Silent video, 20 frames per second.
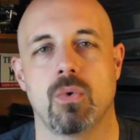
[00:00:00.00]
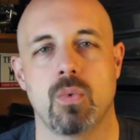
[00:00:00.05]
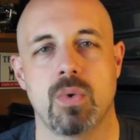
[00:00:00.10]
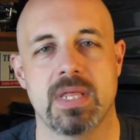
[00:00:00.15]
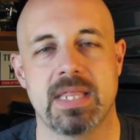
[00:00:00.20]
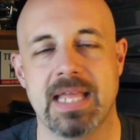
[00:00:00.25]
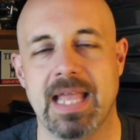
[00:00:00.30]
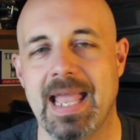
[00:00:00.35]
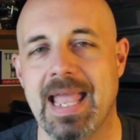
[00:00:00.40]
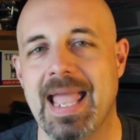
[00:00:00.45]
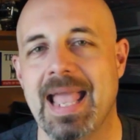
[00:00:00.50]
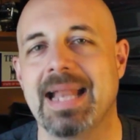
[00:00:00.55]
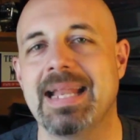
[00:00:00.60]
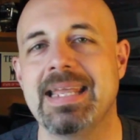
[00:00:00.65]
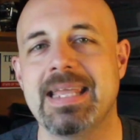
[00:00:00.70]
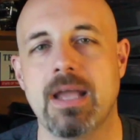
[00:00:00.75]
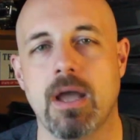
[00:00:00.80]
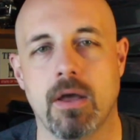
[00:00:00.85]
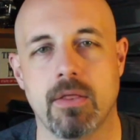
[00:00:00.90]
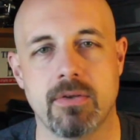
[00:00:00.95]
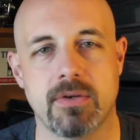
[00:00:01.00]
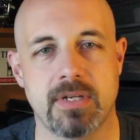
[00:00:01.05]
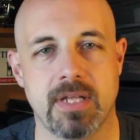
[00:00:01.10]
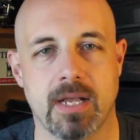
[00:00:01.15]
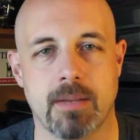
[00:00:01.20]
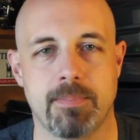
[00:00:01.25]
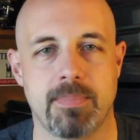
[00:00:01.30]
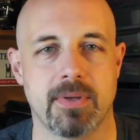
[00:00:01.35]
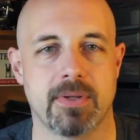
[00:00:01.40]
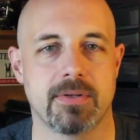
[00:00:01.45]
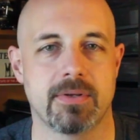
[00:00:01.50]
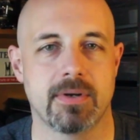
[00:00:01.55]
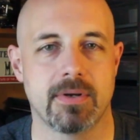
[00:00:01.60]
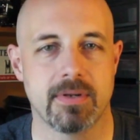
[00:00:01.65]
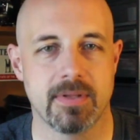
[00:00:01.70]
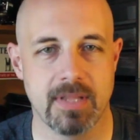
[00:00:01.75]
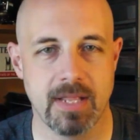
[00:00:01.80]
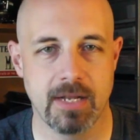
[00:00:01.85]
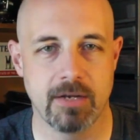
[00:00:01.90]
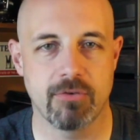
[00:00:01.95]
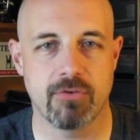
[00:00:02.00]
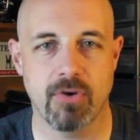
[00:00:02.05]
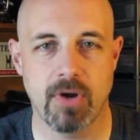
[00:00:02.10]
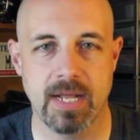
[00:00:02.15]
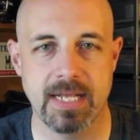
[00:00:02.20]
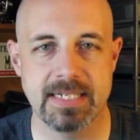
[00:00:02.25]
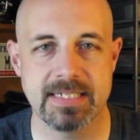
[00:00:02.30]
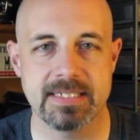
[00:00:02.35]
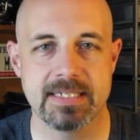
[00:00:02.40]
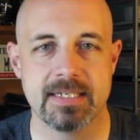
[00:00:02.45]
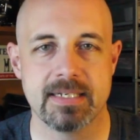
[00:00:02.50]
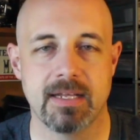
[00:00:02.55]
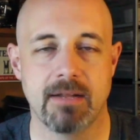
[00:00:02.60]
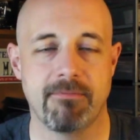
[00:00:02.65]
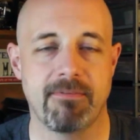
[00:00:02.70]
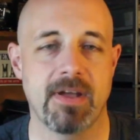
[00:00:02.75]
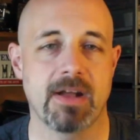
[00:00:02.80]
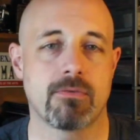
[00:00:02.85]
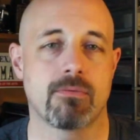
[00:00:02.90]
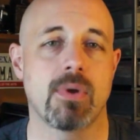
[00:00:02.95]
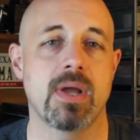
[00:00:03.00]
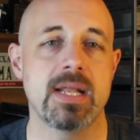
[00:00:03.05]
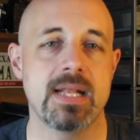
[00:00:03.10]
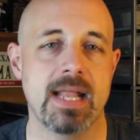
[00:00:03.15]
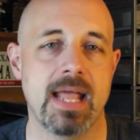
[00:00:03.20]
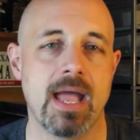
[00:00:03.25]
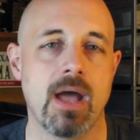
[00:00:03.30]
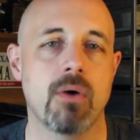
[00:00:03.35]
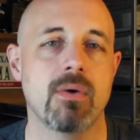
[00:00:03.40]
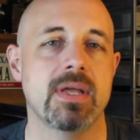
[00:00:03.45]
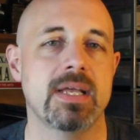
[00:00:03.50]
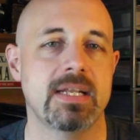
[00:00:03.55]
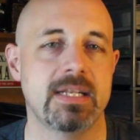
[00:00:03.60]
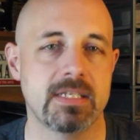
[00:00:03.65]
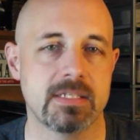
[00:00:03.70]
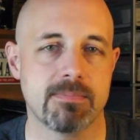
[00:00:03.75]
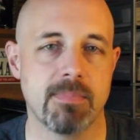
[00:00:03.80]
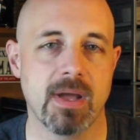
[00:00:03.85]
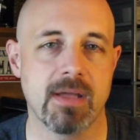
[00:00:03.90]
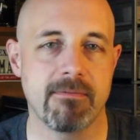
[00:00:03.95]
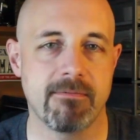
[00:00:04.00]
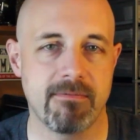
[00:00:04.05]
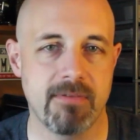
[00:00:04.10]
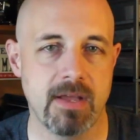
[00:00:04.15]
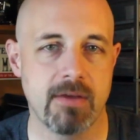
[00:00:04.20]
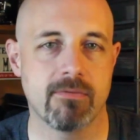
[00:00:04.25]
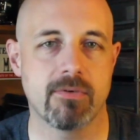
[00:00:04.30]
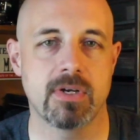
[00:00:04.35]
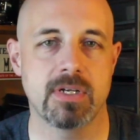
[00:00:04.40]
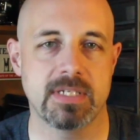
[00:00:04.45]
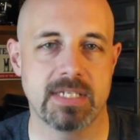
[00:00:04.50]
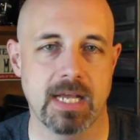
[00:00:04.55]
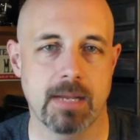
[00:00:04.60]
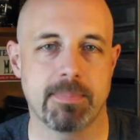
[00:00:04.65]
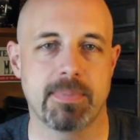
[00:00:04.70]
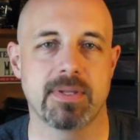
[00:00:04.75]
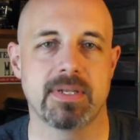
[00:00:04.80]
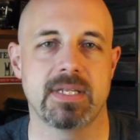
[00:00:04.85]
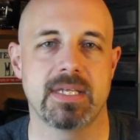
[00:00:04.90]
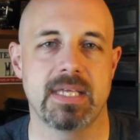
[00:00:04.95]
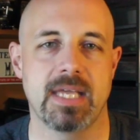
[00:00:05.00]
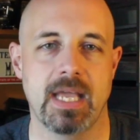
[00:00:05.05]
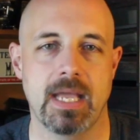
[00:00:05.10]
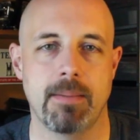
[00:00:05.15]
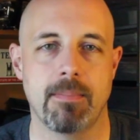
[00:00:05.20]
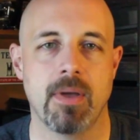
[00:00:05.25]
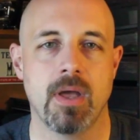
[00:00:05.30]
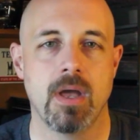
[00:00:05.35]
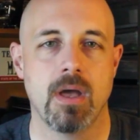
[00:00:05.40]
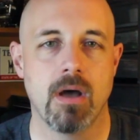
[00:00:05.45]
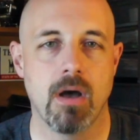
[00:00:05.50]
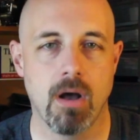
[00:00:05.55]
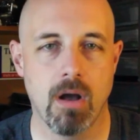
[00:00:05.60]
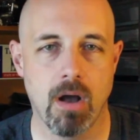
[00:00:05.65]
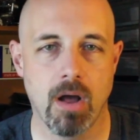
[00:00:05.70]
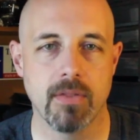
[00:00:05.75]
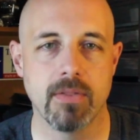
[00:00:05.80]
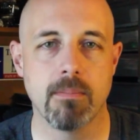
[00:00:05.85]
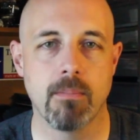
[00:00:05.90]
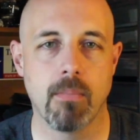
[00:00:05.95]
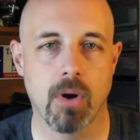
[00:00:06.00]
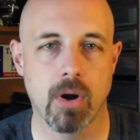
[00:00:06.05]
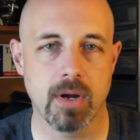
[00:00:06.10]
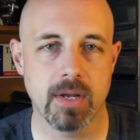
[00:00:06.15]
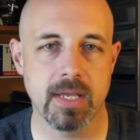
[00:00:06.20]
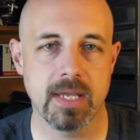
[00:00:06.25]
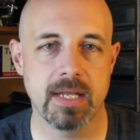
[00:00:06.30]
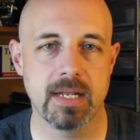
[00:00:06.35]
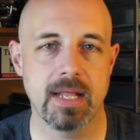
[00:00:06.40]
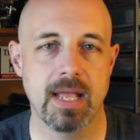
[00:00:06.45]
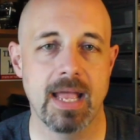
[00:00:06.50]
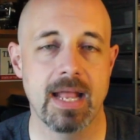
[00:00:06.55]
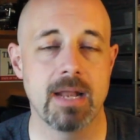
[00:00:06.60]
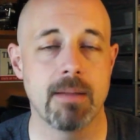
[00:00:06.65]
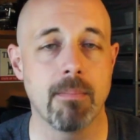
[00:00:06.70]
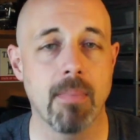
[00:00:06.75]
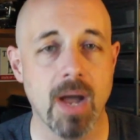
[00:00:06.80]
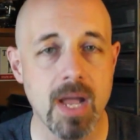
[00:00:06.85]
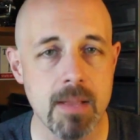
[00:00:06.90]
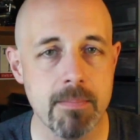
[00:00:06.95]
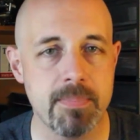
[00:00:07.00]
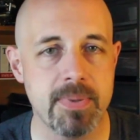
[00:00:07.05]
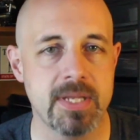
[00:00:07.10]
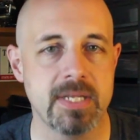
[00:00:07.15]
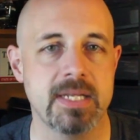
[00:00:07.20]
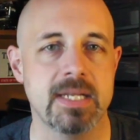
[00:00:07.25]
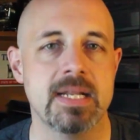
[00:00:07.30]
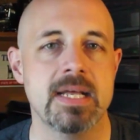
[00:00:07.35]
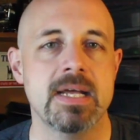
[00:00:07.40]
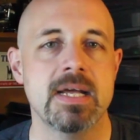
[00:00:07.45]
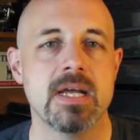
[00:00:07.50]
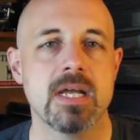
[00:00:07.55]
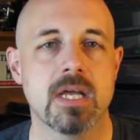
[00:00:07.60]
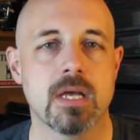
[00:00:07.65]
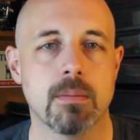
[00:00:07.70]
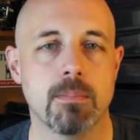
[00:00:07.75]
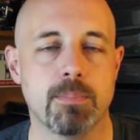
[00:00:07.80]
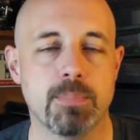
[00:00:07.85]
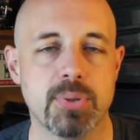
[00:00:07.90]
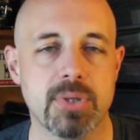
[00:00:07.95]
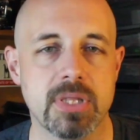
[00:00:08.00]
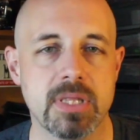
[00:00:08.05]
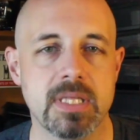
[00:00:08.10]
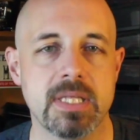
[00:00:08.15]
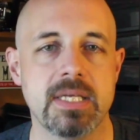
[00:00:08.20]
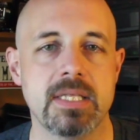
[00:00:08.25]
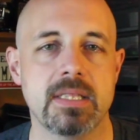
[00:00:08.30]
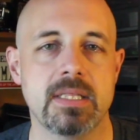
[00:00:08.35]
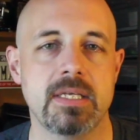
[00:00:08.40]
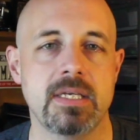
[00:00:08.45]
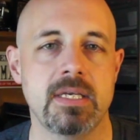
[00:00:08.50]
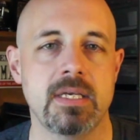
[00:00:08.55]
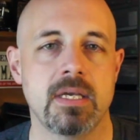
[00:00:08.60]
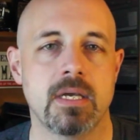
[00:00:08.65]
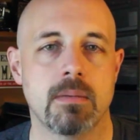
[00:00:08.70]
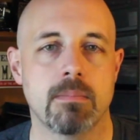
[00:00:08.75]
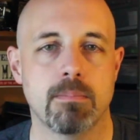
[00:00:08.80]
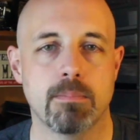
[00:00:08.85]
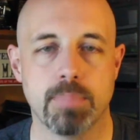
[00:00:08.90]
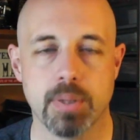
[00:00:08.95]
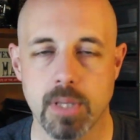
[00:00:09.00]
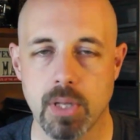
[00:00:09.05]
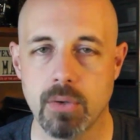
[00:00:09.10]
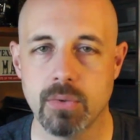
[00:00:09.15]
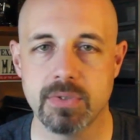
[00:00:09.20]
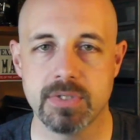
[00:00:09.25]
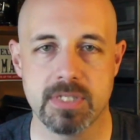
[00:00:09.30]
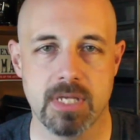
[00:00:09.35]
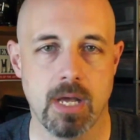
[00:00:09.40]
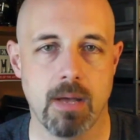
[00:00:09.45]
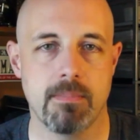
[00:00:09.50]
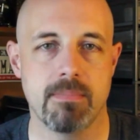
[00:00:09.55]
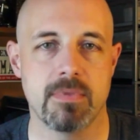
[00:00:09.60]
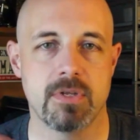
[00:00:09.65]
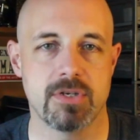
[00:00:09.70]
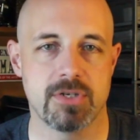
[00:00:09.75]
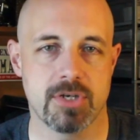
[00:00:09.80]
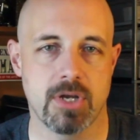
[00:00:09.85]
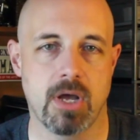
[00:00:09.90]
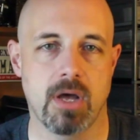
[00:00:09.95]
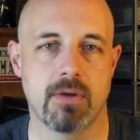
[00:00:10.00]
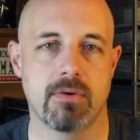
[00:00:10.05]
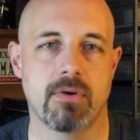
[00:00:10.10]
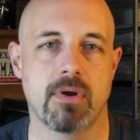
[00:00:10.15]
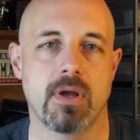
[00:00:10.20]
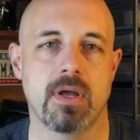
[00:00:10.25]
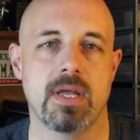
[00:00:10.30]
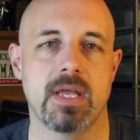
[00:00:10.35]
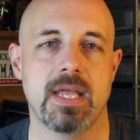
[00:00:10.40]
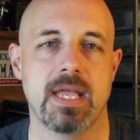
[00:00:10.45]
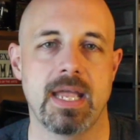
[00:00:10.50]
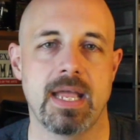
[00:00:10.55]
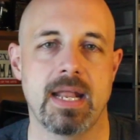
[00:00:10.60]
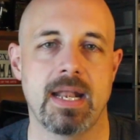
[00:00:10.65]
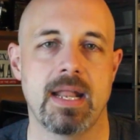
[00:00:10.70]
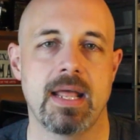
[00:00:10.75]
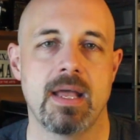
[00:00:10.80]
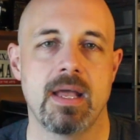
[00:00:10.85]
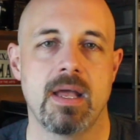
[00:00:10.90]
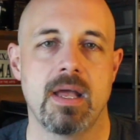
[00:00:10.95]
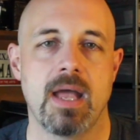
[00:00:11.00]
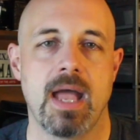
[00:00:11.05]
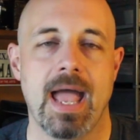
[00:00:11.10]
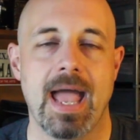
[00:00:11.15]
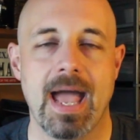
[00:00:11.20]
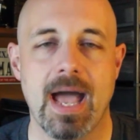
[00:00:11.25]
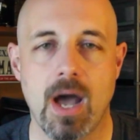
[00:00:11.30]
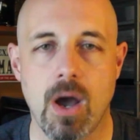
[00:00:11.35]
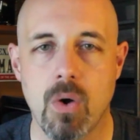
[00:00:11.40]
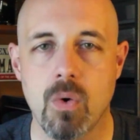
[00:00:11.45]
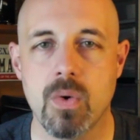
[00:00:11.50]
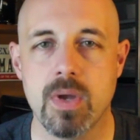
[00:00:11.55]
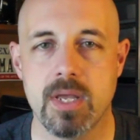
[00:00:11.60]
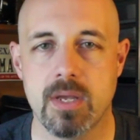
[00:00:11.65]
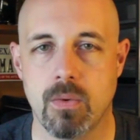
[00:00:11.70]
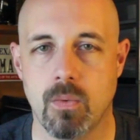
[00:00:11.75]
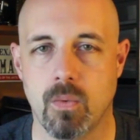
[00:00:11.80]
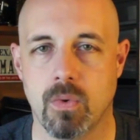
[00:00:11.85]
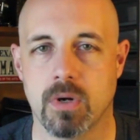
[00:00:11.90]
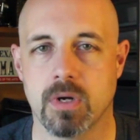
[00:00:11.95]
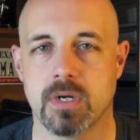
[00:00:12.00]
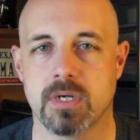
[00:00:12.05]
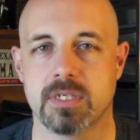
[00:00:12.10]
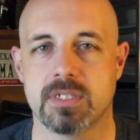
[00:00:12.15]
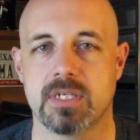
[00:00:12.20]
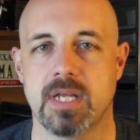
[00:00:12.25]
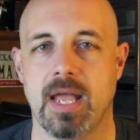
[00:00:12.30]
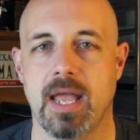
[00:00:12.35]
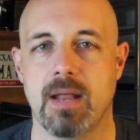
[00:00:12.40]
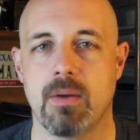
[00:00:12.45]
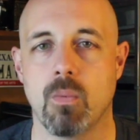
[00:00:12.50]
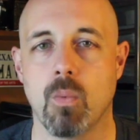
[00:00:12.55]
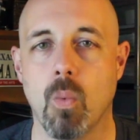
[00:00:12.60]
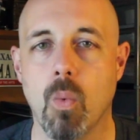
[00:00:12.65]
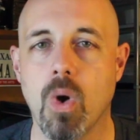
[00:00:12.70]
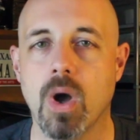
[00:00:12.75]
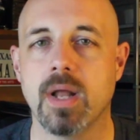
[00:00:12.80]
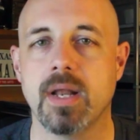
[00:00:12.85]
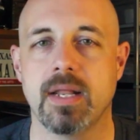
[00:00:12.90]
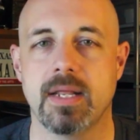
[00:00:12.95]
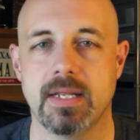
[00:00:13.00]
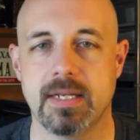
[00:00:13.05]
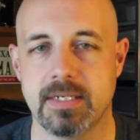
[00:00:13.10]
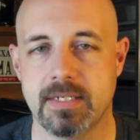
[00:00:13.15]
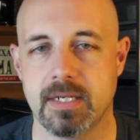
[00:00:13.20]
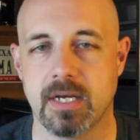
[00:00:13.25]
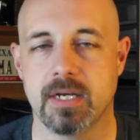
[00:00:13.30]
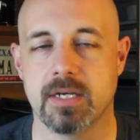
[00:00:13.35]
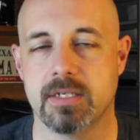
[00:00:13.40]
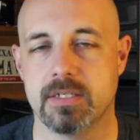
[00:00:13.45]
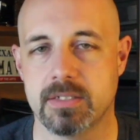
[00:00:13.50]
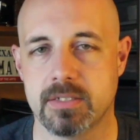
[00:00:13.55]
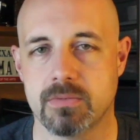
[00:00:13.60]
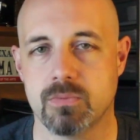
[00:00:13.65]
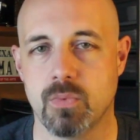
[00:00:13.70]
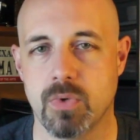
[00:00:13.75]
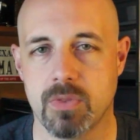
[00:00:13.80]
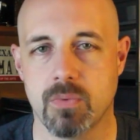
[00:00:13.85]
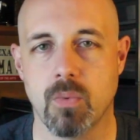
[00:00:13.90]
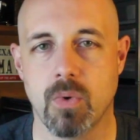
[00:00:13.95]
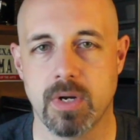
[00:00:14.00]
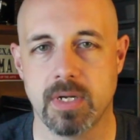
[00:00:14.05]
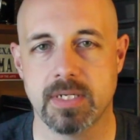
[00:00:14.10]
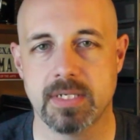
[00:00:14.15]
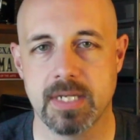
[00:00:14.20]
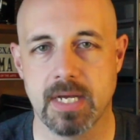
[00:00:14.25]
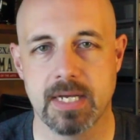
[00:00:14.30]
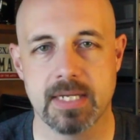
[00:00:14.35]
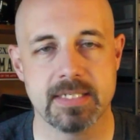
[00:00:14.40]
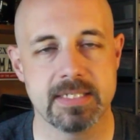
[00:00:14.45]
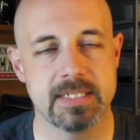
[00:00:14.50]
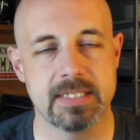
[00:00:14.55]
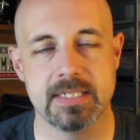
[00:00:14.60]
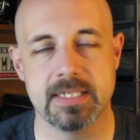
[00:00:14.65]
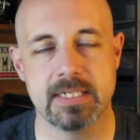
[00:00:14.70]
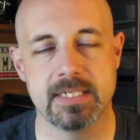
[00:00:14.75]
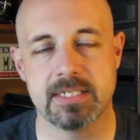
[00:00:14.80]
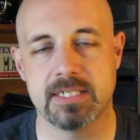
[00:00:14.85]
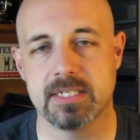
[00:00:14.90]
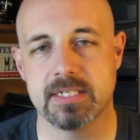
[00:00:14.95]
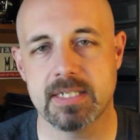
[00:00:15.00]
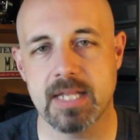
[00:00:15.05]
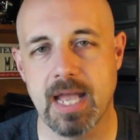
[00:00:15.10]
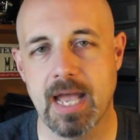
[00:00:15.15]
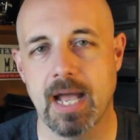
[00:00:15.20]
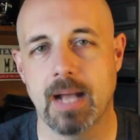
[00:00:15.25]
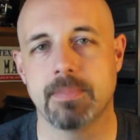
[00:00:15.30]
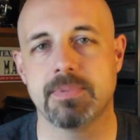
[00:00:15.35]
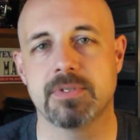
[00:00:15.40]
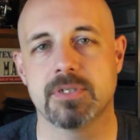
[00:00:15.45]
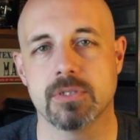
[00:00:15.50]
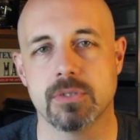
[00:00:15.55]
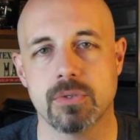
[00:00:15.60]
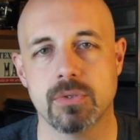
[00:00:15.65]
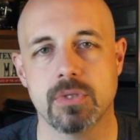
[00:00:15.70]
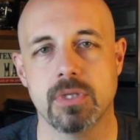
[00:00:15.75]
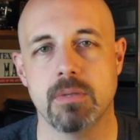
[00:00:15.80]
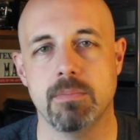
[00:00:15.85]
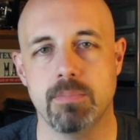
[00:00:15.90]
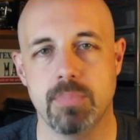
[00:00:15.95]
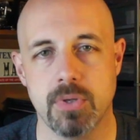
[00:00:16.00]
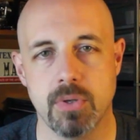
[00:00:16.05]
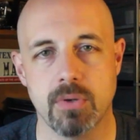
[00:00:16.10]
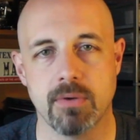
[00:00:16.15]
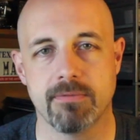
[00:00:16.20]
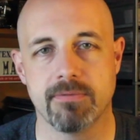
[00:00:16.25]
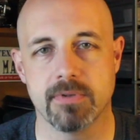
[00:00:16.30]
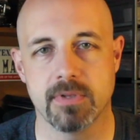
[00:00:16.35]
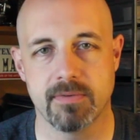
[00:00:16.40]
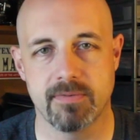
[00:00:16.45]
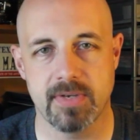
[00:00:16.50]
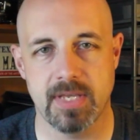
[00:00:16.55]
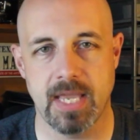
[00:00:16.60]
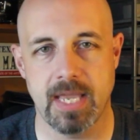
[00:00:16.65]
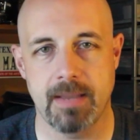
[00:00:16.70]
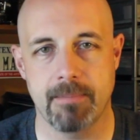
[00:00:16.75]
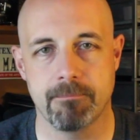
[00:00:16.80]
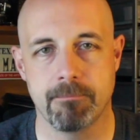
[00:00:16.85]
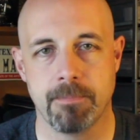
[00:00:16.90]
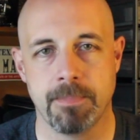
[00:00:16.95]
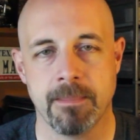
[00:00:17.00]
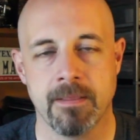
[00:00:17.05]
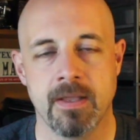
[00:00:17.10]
with any other deck builder than Trains. In fact, right now it is my favorite deck building game on the market, and in my opinion completely blows up the genre in how it works and what it does with what it does. It's just absolutely beautiful of a game.